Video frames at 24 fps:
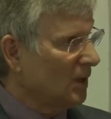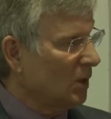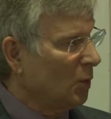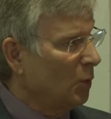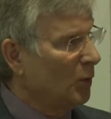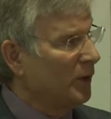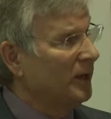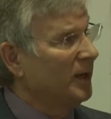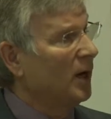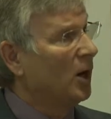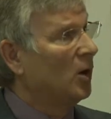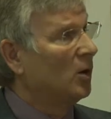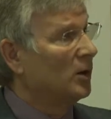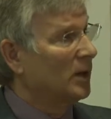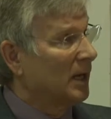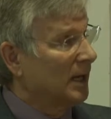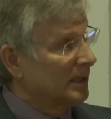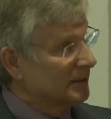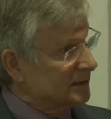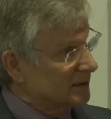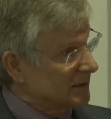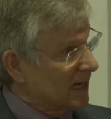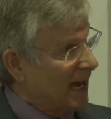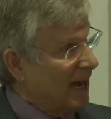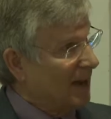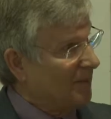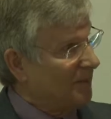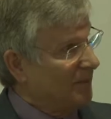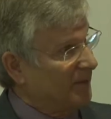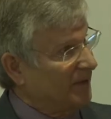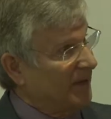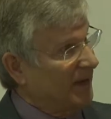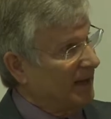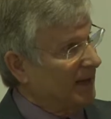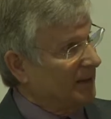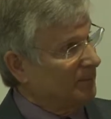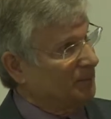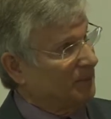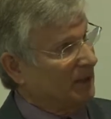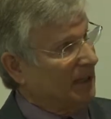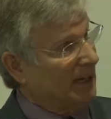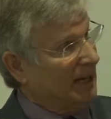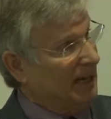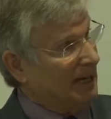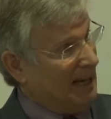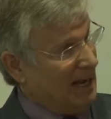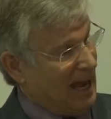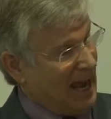we don't stop, think,
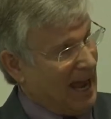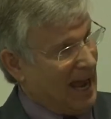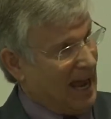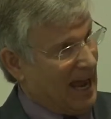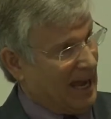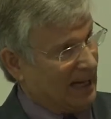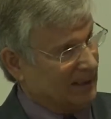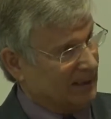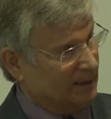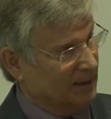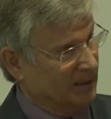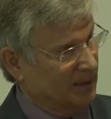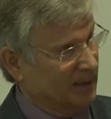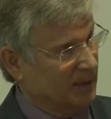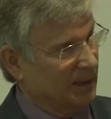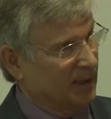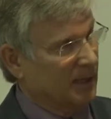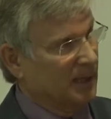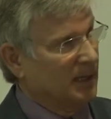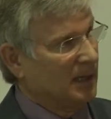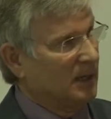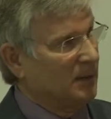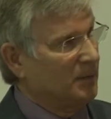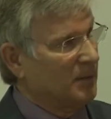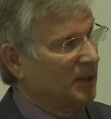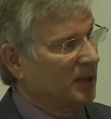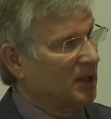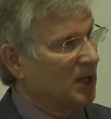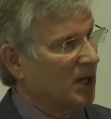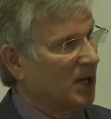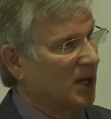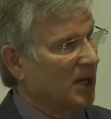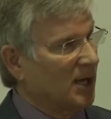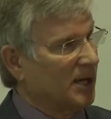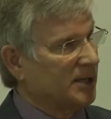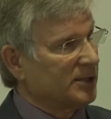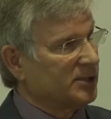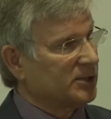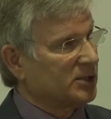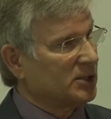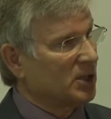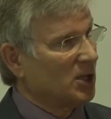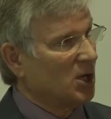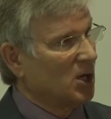plan, act, because